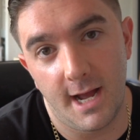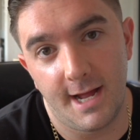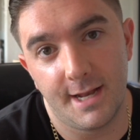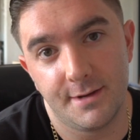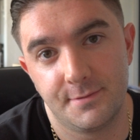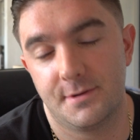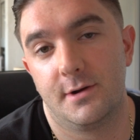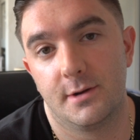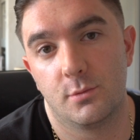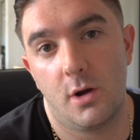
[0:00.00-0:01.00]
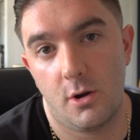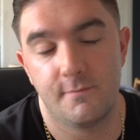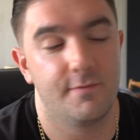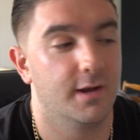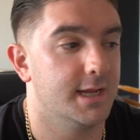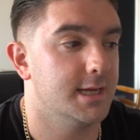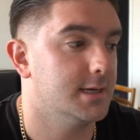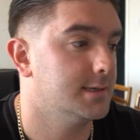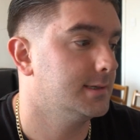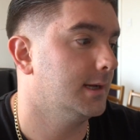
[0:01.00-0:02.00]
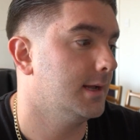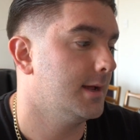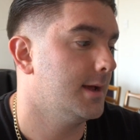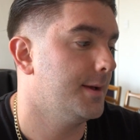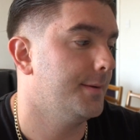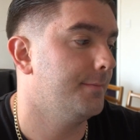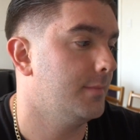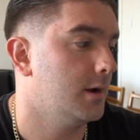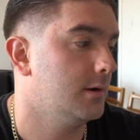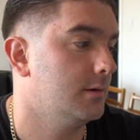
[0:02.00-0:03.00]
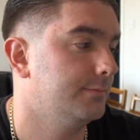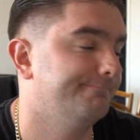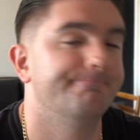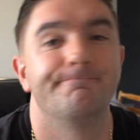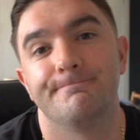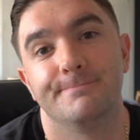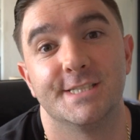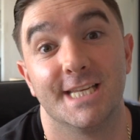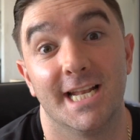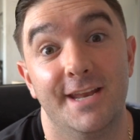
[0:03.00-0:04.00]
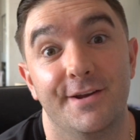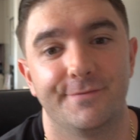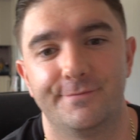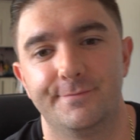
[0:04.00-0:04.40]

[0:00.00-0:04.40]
and I will hopefully um, see you later.